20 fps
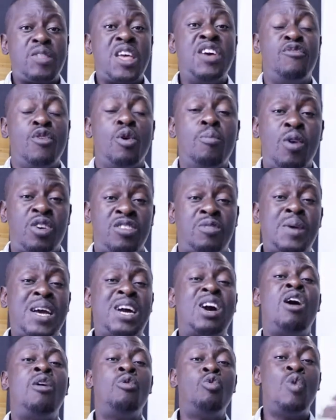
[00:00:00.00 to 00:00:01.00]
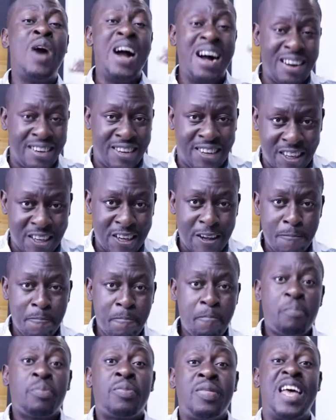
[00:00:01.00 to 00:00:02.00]
If you must become wealthy,
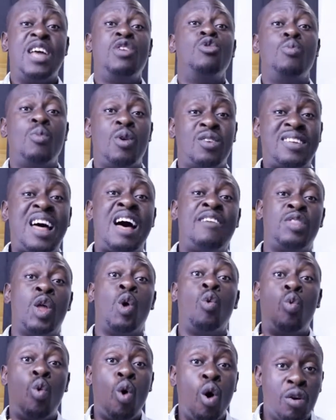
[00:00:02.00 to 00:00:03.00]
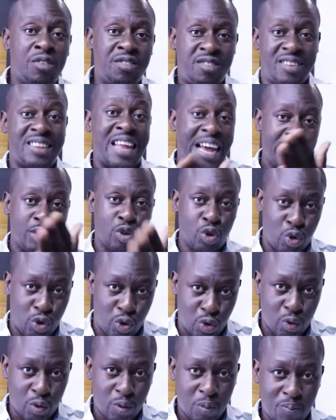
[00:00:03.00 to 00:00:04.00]
then you must have the works that you
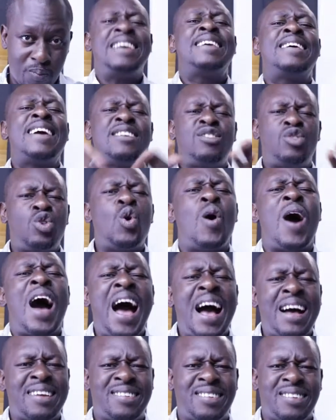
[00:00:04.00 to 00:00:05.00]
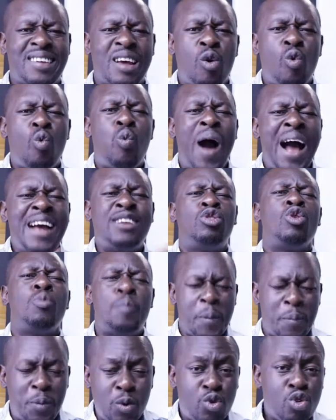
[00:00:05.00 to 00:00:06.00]
do. In case you ask, why do
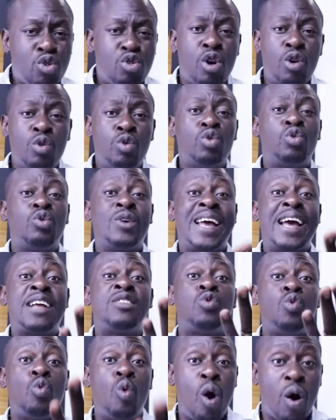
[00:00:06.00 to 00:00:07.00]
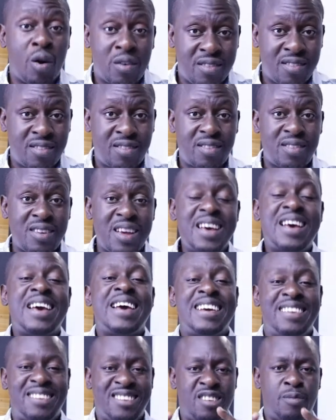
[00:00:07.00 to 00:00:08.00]
people struggle to get works?
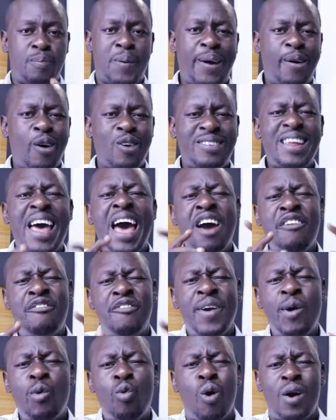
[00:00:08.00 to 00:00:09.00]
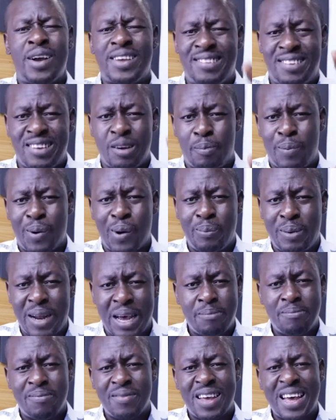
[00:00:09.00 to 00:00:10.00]
It is because every work is a
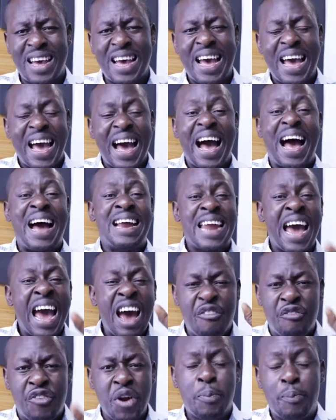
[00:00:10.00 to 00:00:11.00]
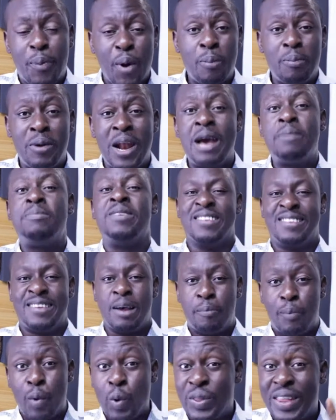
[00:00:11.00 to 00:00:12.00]
problem, and every problem is
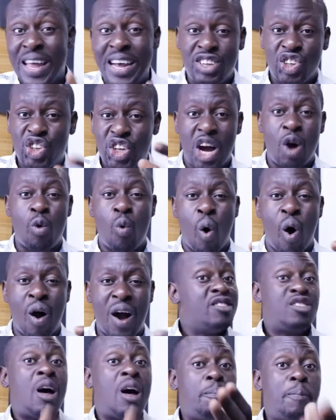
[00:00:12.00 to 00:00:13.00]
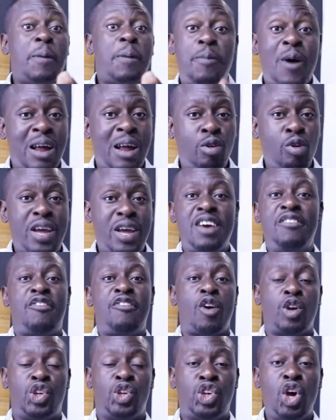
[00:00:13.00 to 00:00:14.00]
a potential work. Some people are looking
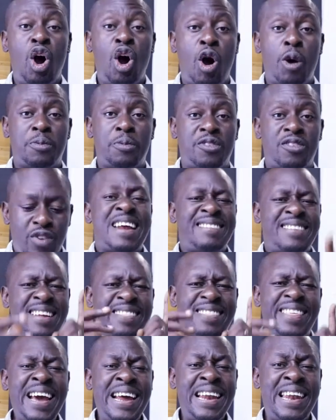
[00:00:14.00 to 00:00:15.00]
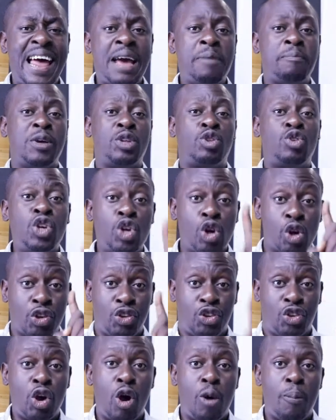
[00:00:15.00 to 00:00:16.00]
for jobs. There's a thin line between your
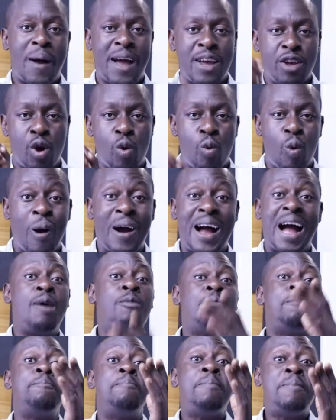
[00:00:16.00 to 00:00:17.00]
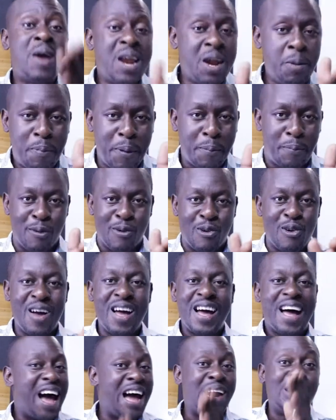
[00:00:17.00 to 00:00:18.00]
job and your work, and many people
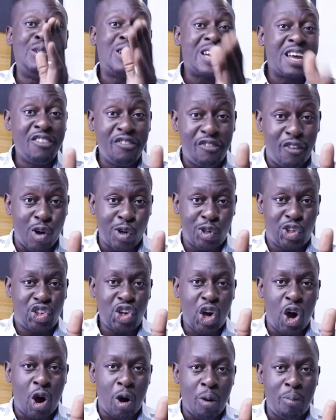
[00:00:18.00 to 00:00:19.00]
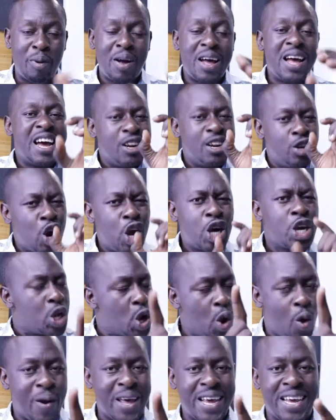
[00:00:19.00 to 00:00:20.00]
are looking for a job, not
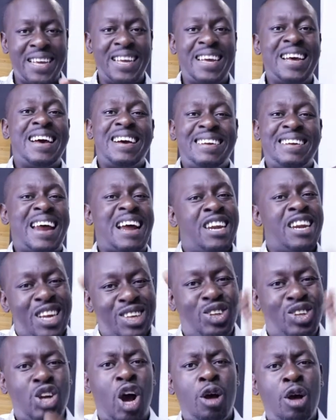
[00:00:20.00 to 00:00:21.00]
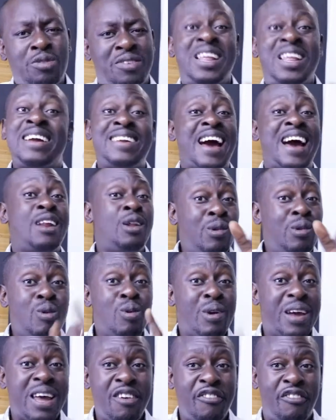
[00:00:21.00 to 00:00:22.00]
knowing that the jobs that they are
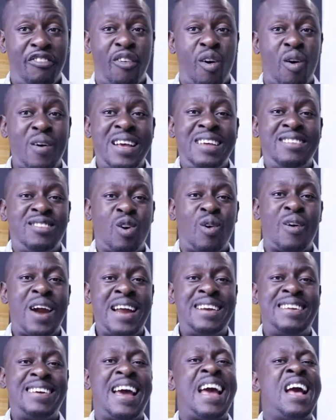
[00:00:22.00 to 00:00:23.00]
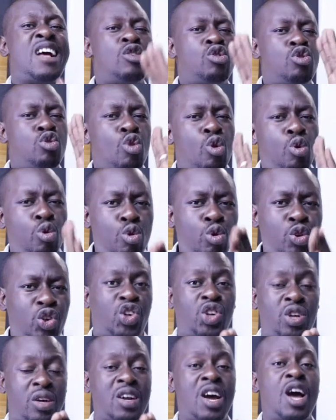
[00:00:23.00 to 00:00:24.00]
looking for is already a
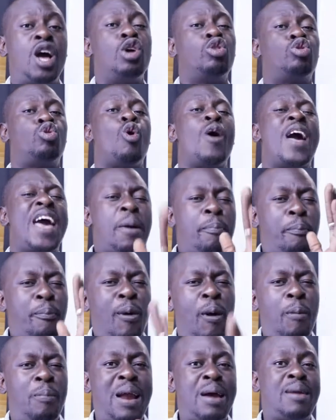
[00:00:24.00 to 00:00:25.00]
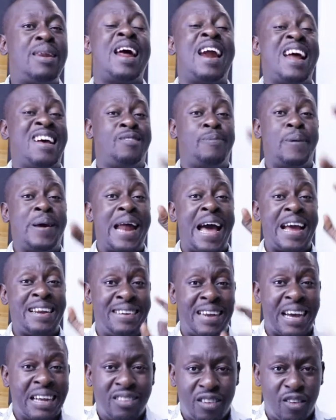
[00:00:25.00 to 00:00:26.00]
solution to a problem that has been
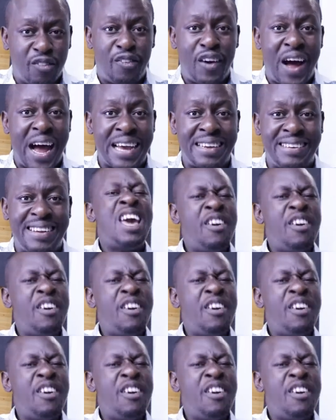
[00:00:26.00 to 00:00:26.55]
identified.